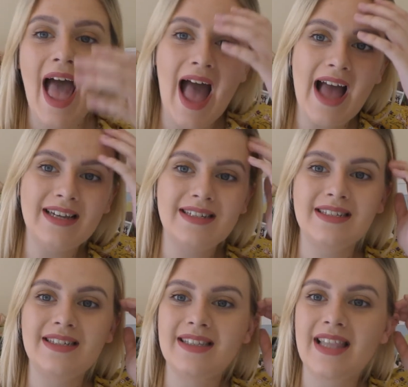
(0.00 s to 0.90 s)

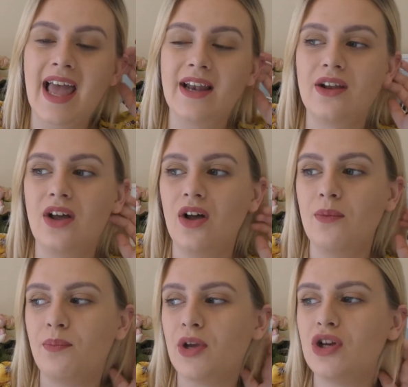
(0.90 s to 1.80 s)
and then
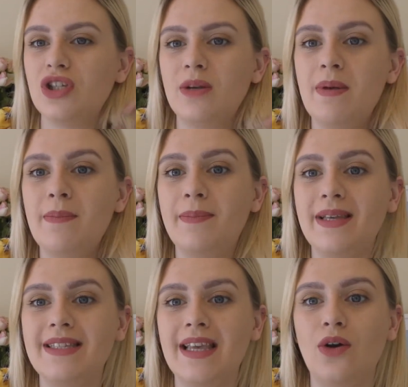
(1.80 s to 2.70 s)
because I've been
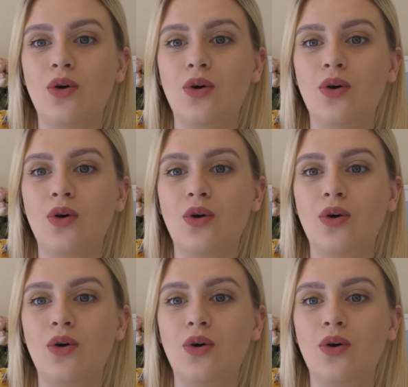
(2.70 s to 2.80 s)
busy